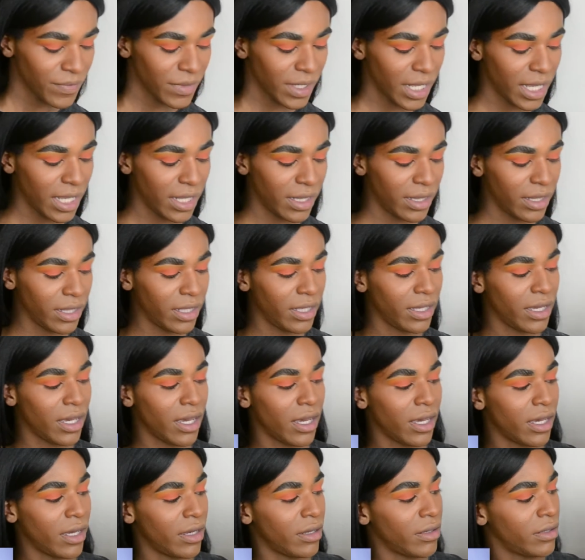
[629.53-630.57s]
and the
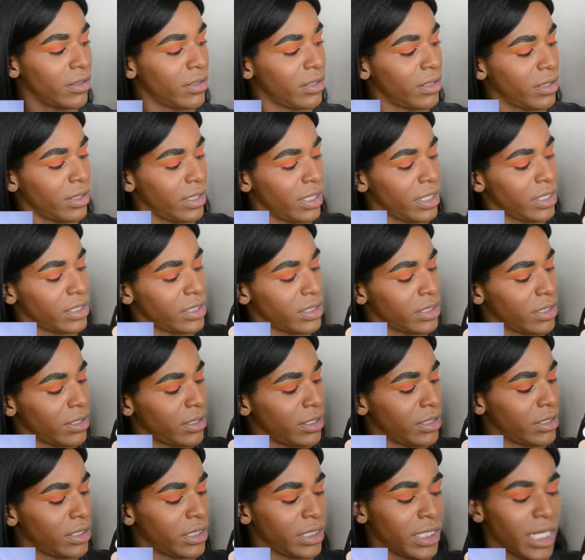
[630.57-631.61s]
this
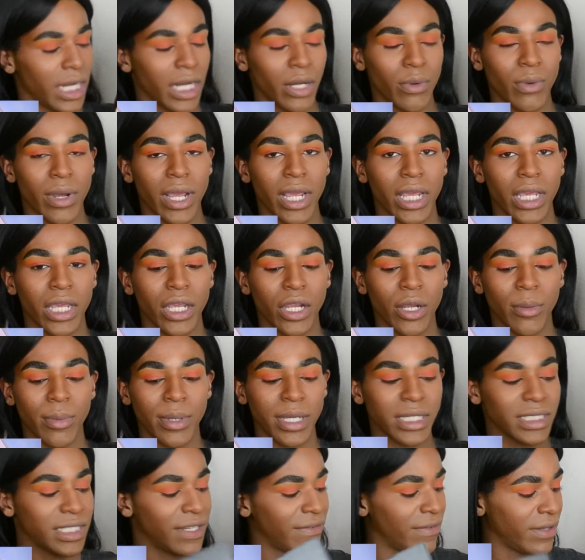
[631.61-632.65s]
shade right here,
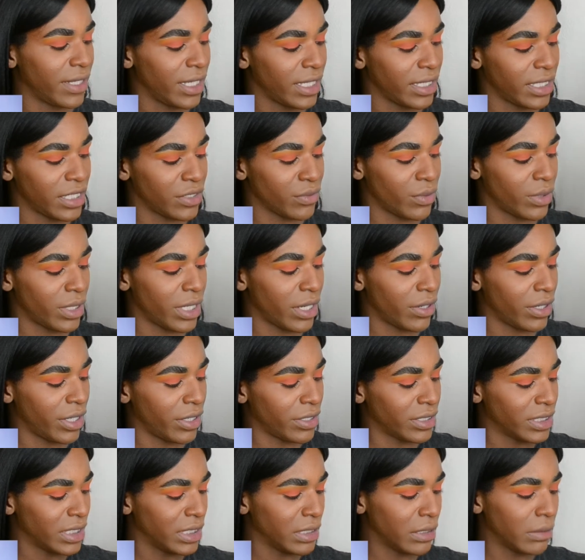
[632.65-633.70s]
because I feel like this one down here
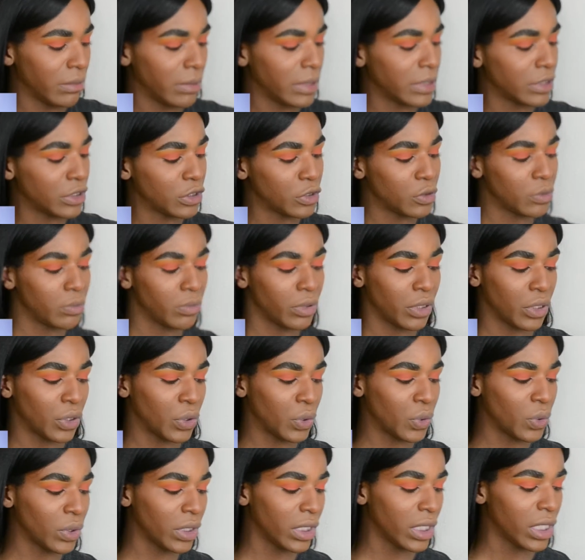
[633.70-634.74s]
is a little bit too blue.